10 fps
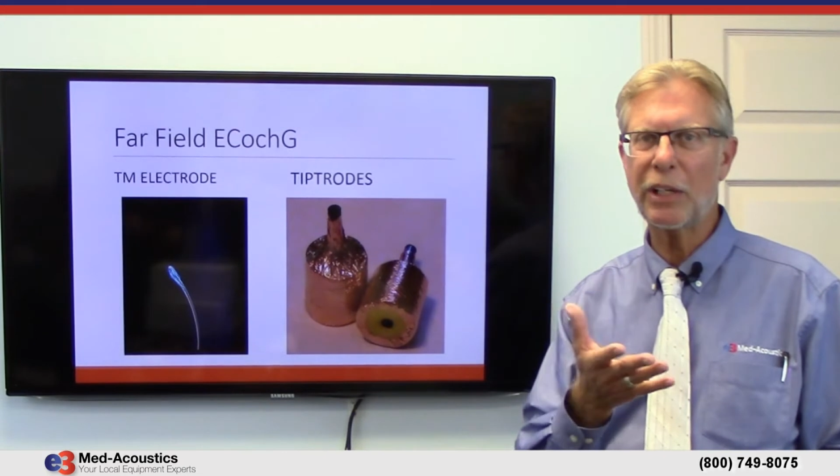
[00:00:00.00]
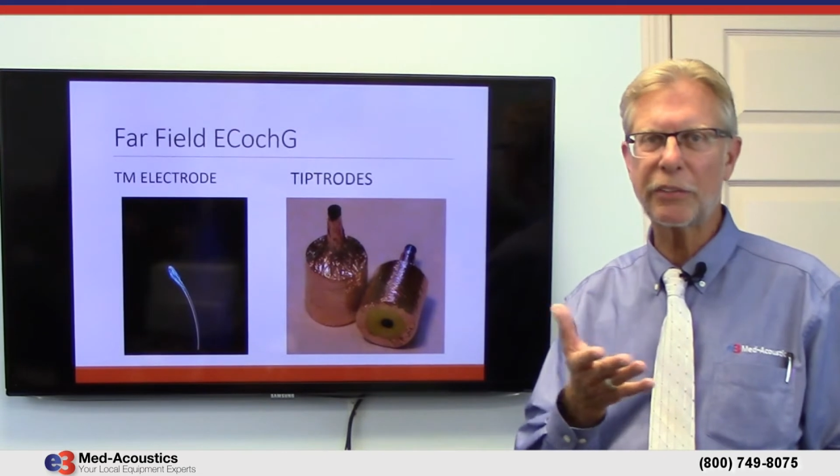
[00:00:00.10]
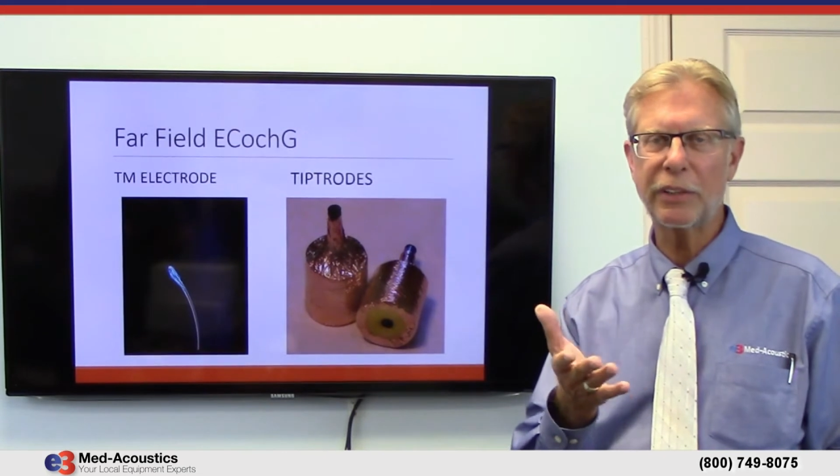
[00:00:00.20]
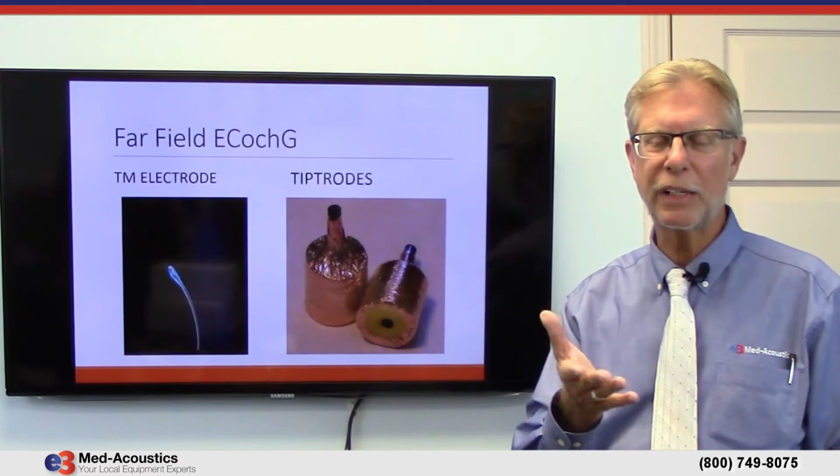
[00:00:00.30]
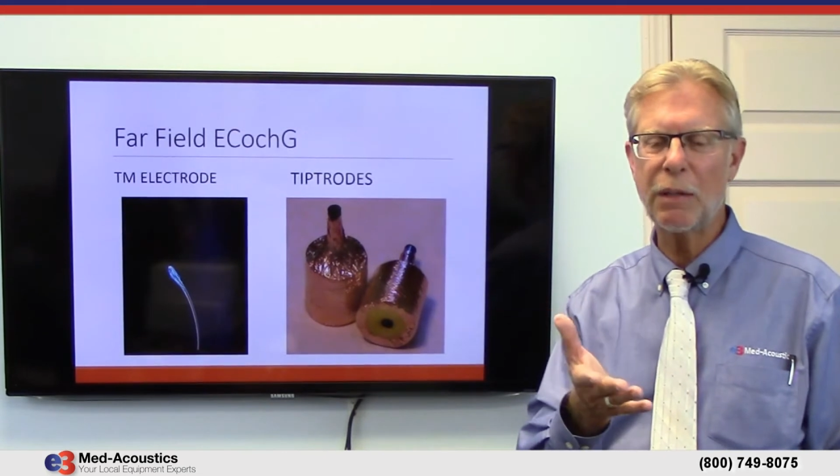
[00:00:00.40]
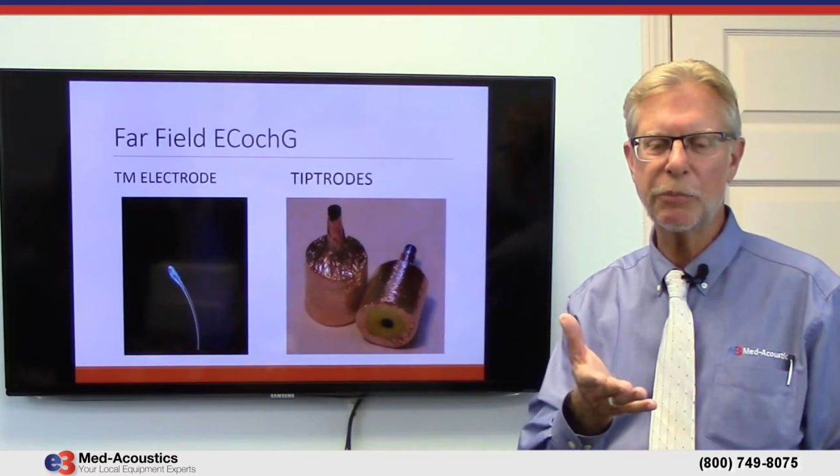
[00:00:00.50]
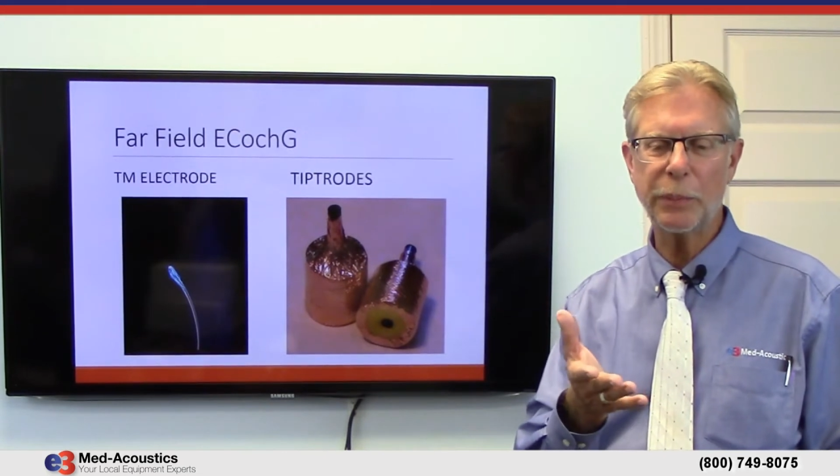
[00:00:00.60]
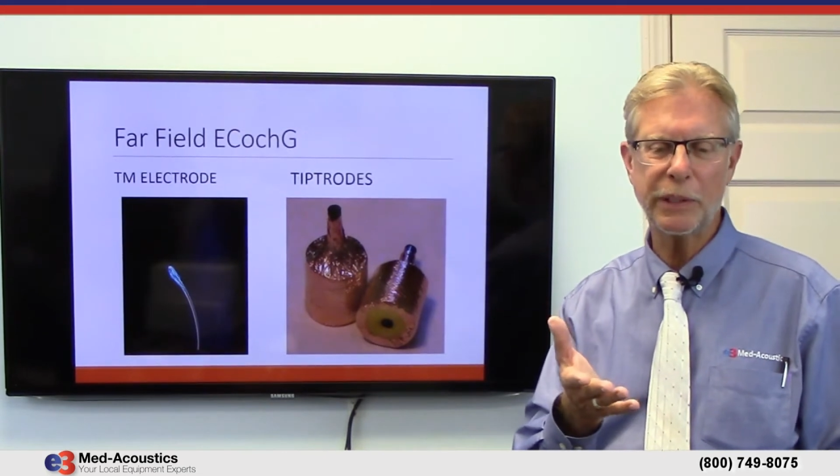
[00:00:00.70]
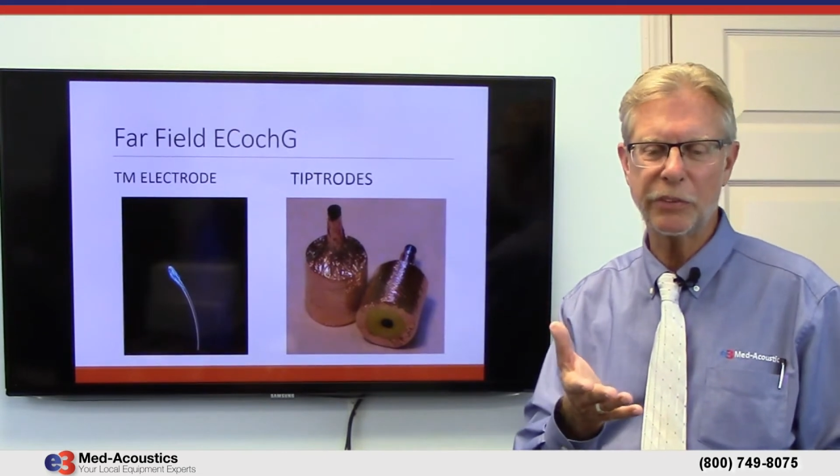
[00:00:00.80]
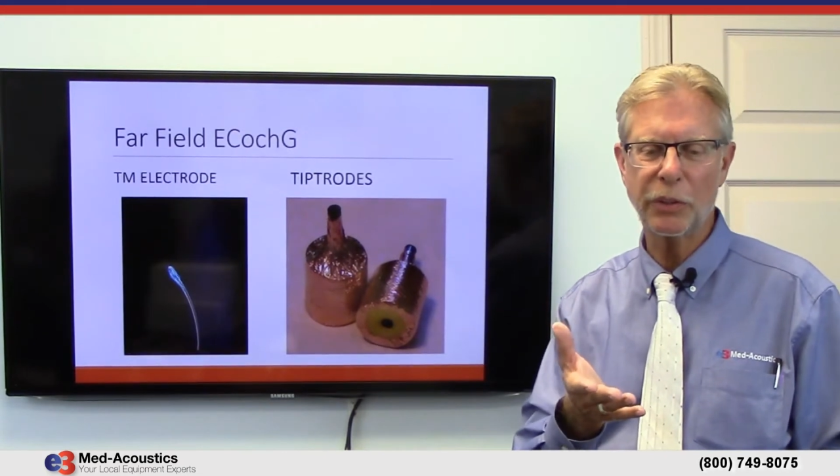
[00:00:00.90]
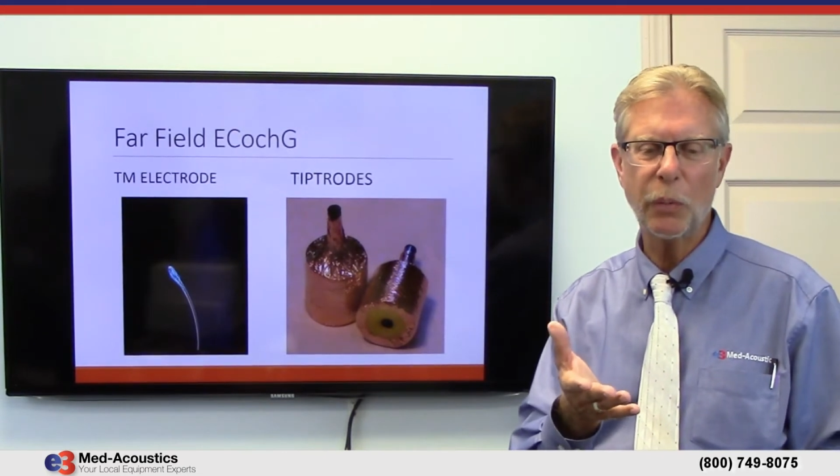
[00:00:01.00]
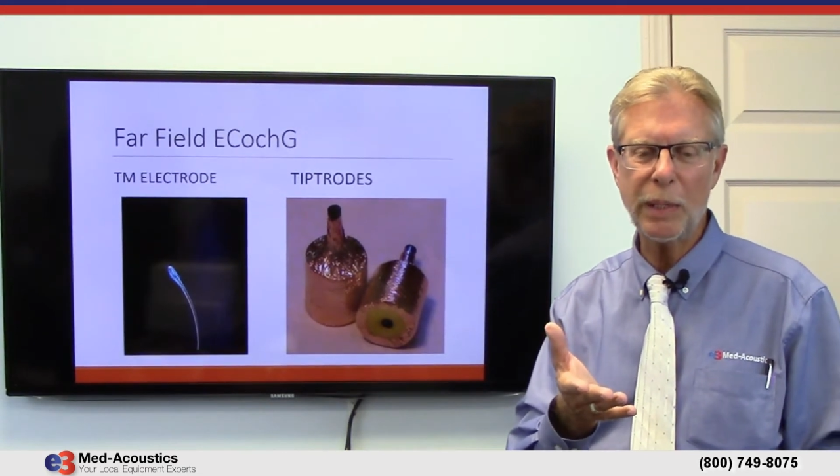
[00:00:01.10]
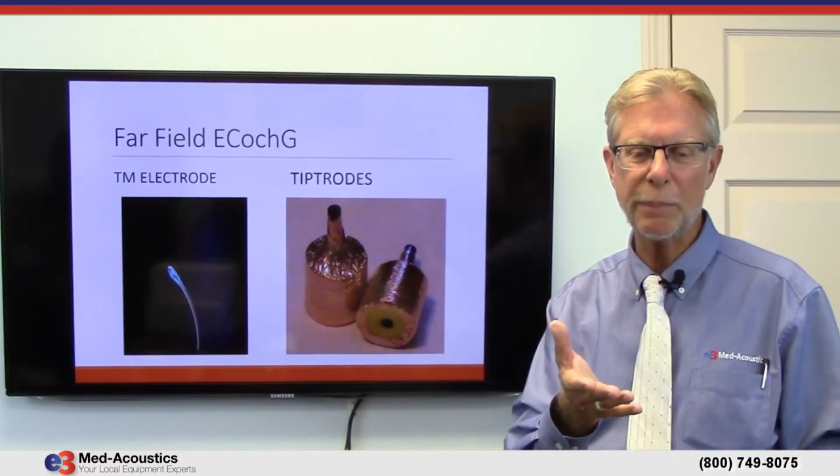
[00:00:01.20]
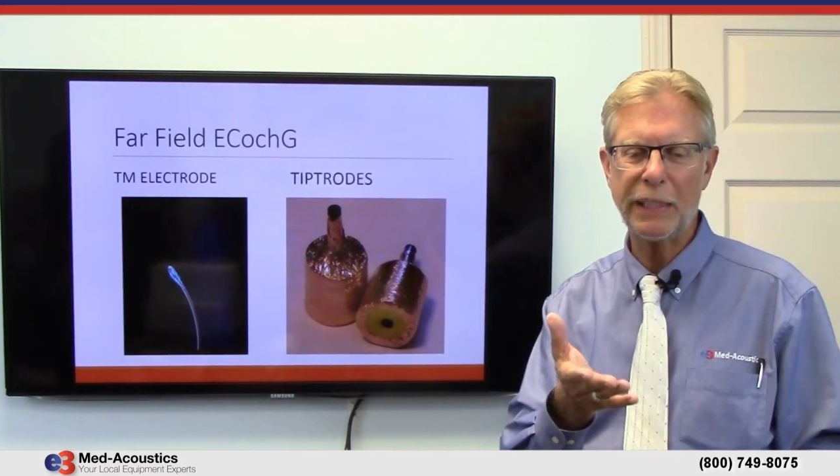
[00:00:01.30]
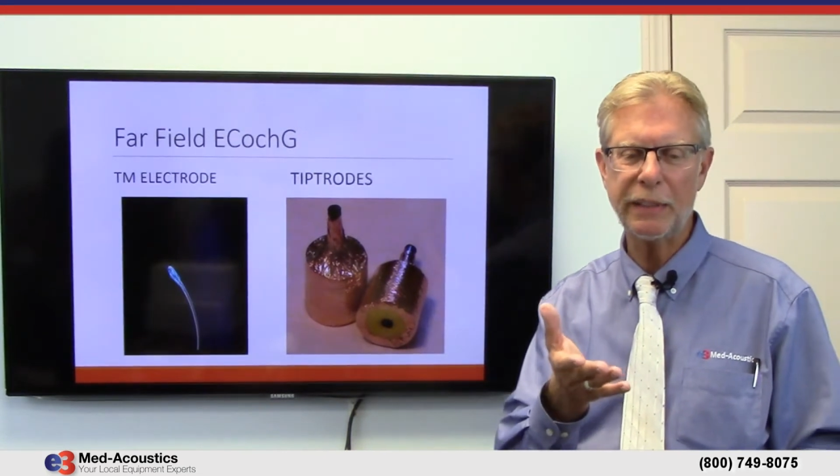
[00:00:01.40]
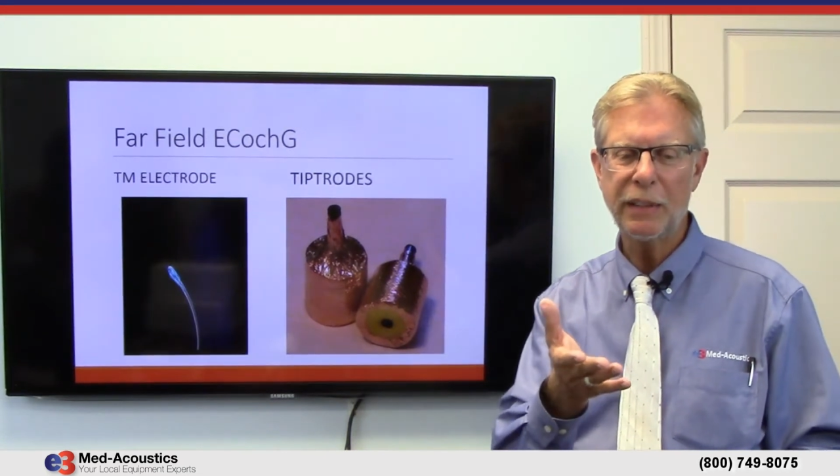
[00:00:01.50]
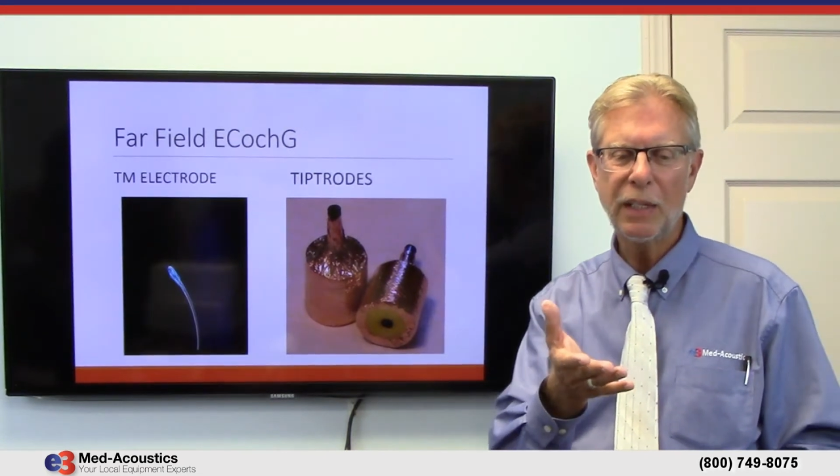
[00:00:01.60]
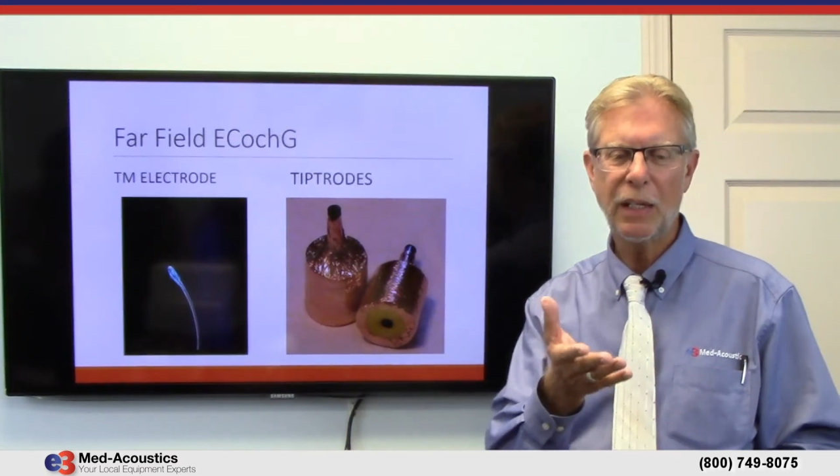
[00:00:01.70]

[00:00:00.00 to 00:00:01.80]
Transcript: actually comes with this equipment,